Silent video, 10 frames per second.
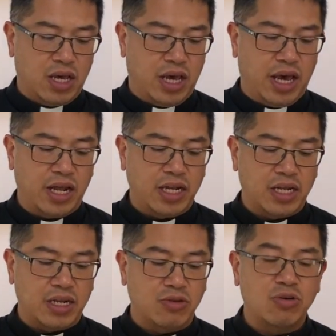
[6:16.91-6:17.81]
and
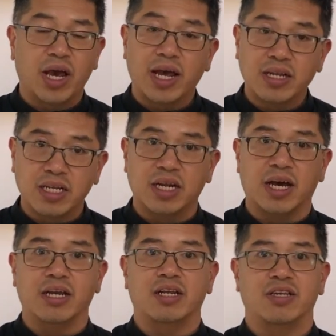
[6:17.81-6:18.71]
who had
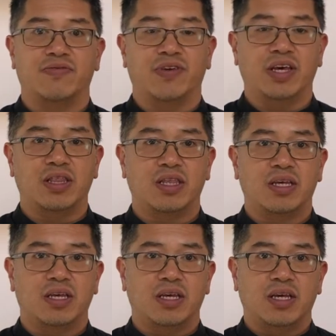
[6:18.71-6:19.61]
denied his faith,
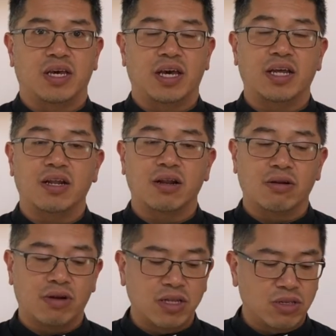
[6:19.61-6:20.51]
and
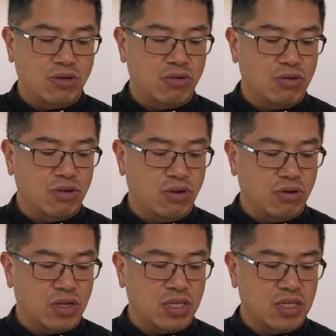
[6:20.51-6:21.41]
Lorenzo
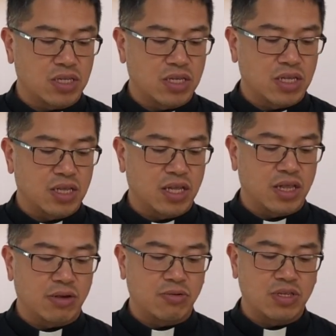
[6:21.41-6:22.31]
noticed that
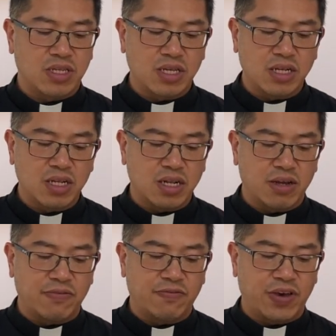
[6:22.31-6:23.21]
there was still
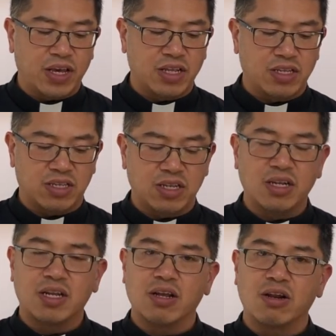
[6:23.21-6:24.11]
a,
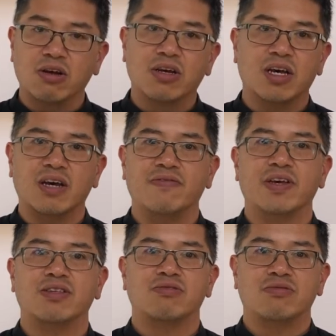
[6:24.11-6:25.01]
still a look of
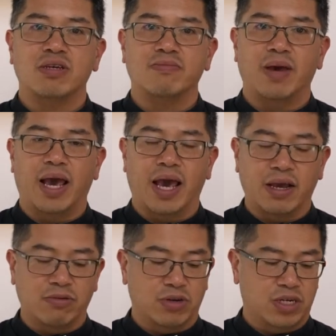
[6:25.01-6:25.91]
extreme
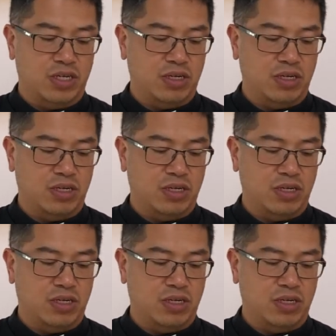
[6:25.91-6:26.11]
anguish.